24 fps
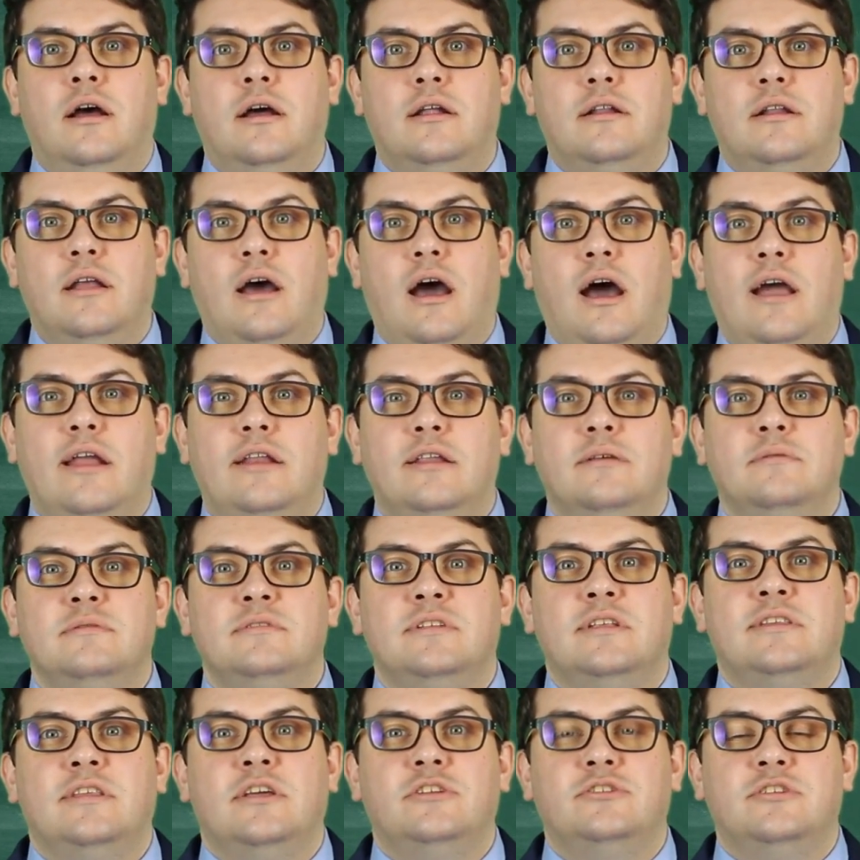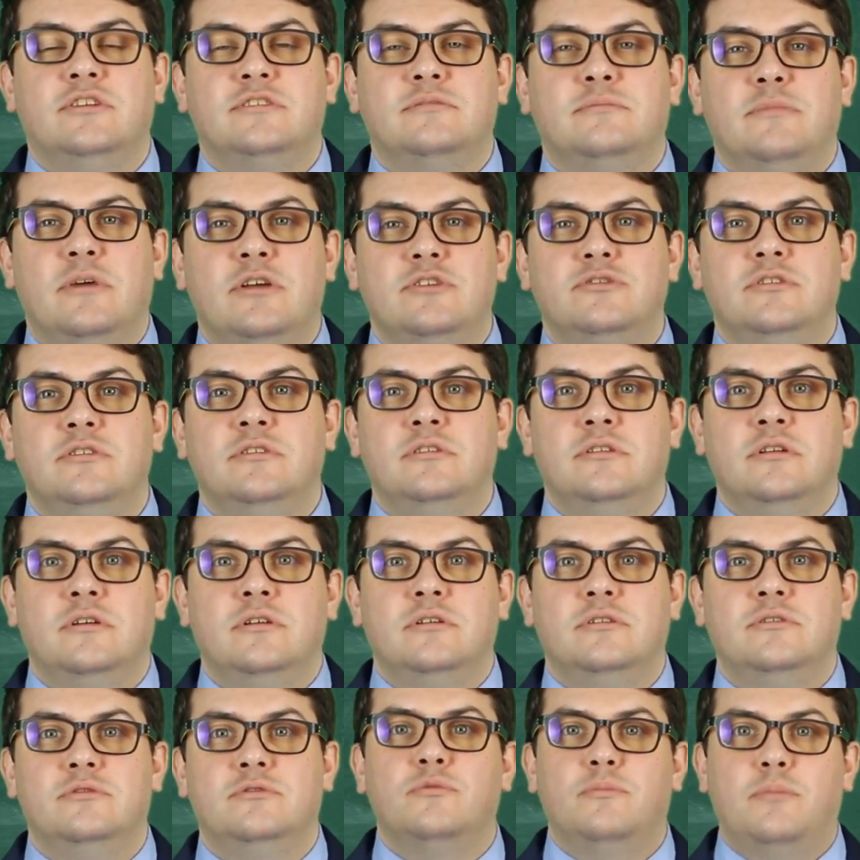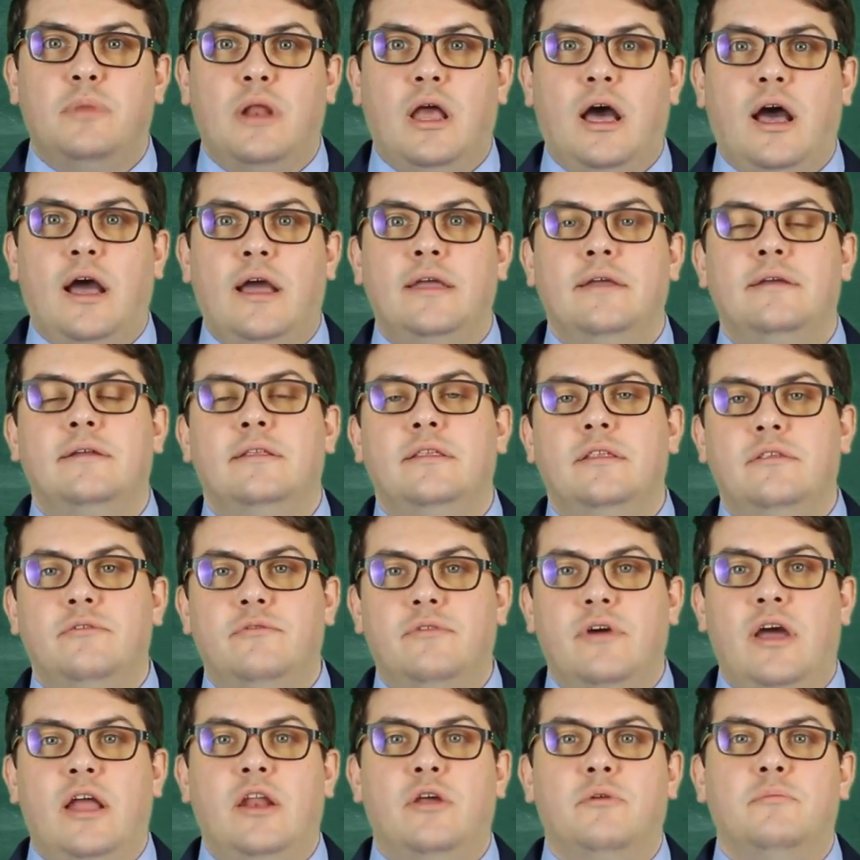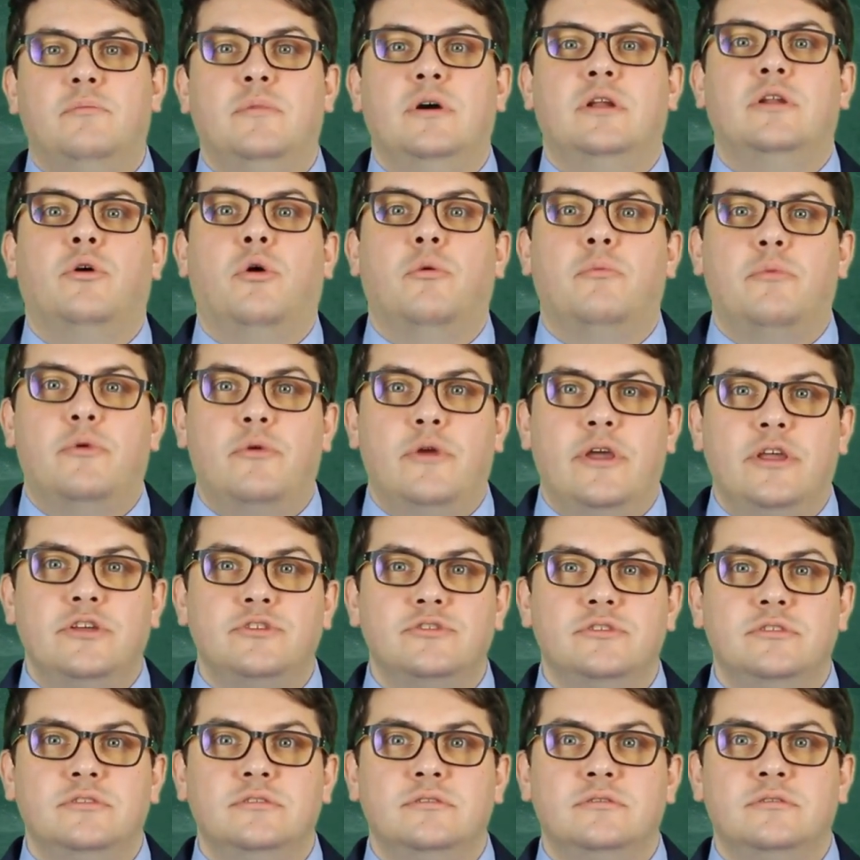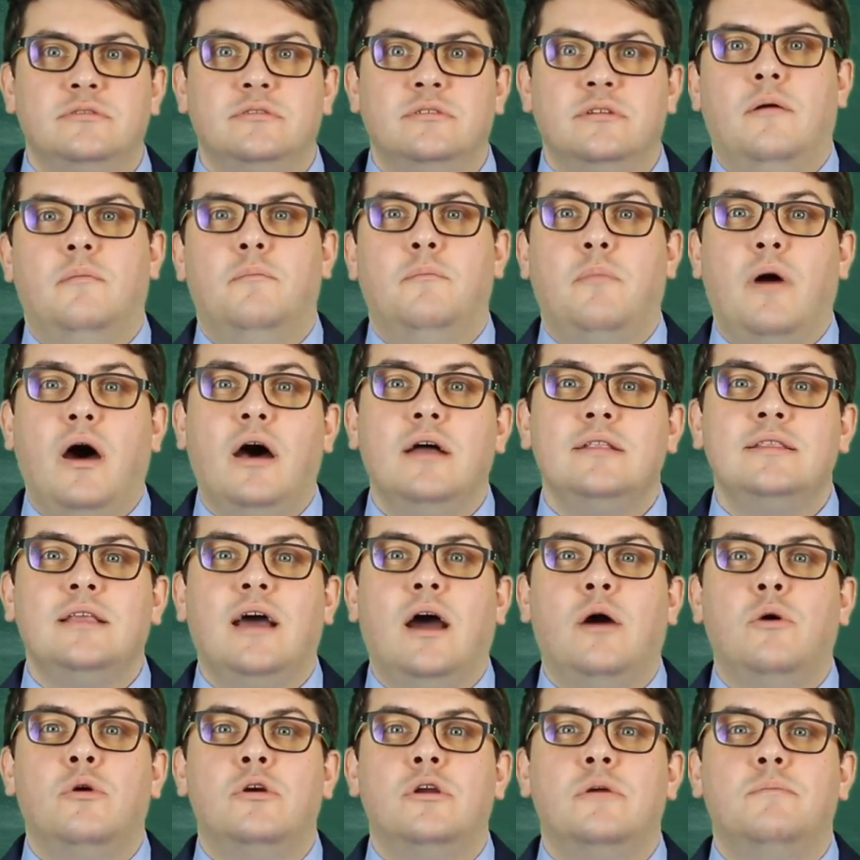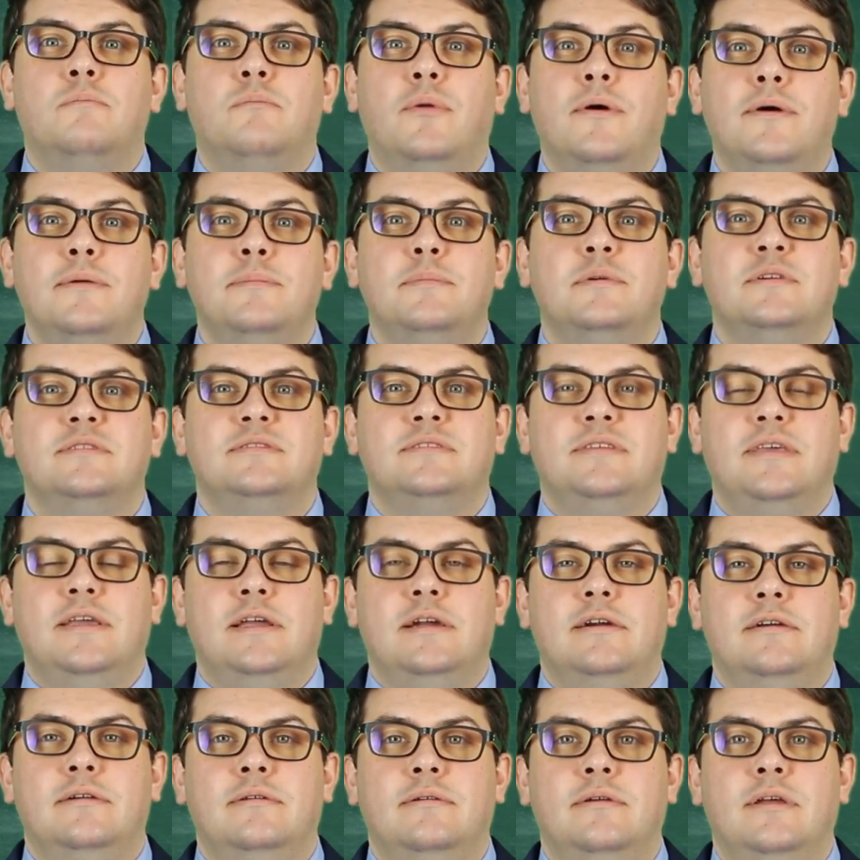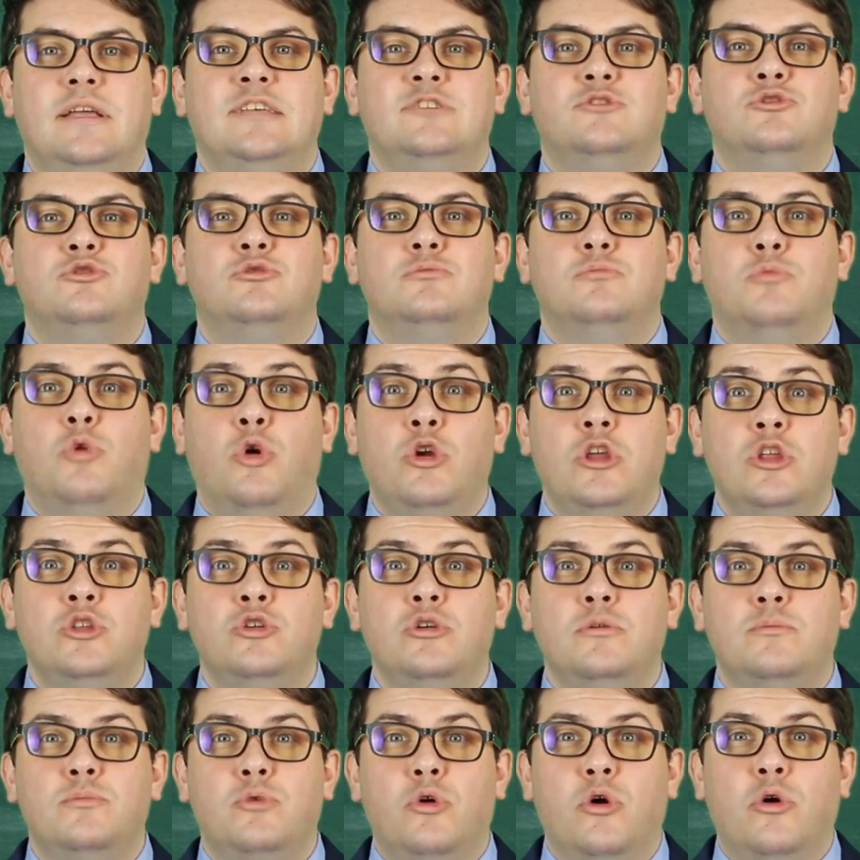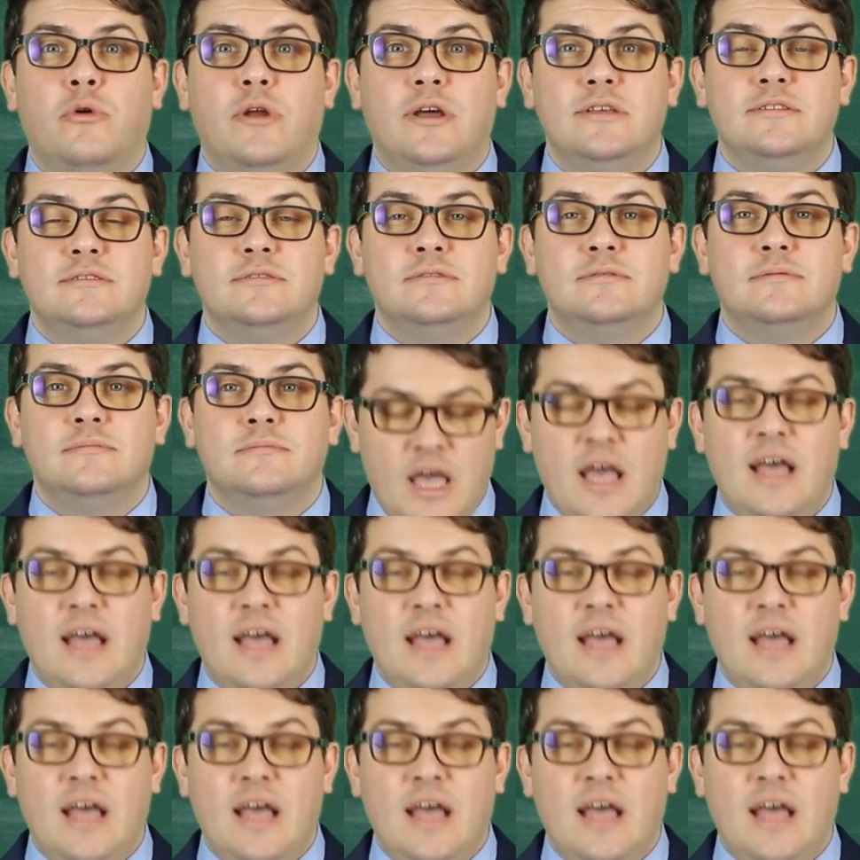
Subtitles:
the items that I just mentioned, supply, development, operations, but our purpose here is to monitor progress,